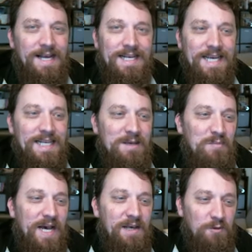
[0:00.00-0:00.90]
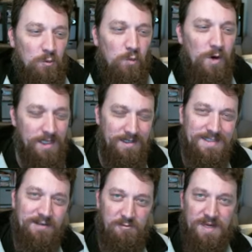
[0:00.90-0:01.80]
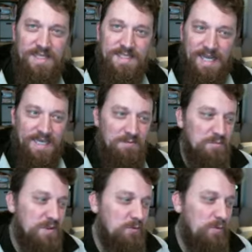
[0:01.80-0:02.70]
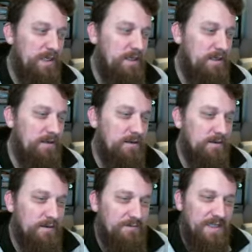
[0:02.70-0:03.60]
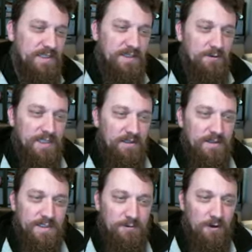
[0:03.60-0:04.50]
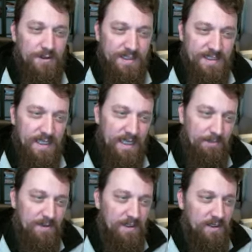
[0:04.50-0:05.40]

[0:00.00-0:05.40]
I kind of compiled what is everybody taking between the Fangs of Sotek lists that are all the same.